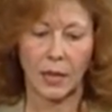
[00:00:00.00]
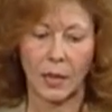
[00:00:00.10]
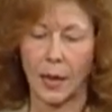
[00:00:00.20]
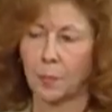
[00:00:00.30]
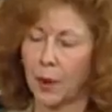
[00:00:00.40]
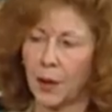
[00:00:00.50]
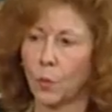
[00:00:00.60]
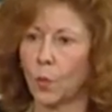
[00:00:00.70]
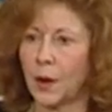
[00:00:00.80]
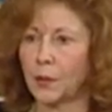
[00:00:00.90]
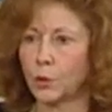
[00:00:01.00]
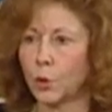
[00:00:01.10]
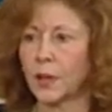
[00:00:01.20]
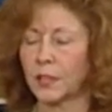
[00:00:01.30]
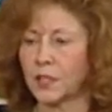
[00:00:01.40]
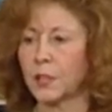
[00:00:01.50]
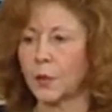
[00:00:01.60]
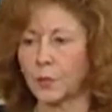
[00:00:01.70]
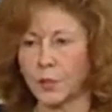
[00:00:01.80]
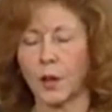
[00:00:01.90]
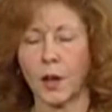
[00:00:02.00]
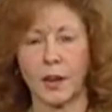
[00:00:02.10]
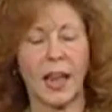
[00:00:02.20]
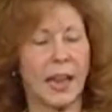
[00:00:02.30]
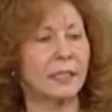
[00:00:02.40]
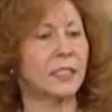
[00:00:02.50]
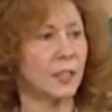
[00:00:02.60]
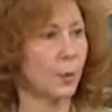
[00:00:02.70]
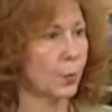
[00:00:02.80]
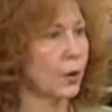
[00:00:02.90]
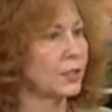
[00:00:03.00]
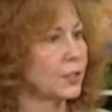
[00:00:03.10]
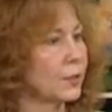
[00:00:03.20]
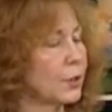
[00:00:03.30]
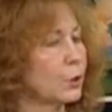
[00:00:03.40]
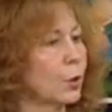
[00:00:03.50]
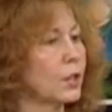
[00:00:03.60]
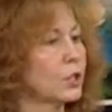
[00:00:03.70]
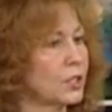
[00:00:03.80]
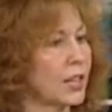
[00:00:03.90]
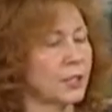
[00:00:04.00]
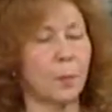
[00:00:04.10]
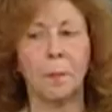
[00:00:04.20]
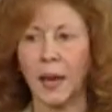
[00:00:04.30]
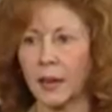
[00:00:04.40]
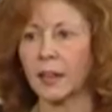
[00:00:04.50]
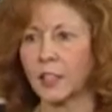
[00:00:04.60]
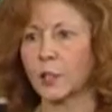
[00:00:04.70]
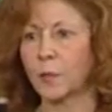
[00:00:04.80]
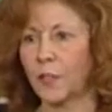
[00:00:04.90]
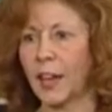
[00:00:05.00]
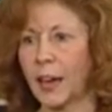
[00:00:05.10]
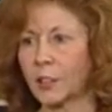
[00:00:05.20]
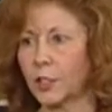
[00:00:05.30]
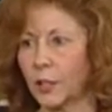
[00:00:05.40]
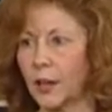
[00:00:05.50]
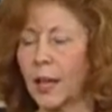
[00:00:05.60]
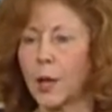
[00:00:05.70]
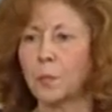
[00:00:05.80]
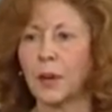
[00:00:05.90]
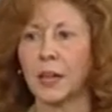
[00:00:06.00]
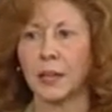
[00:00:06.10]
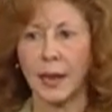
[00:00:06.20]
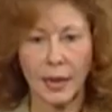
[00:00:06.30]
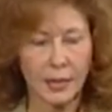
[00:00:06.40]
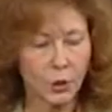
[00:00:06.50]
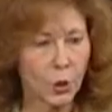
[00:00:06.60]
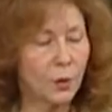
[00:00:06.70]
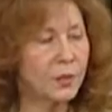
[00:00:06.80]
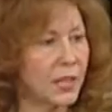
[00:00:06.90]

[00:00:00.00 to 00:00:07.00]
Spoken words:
and by the way, the drug itself is not antidepressant. The drug just has a mechanism of action. But it turns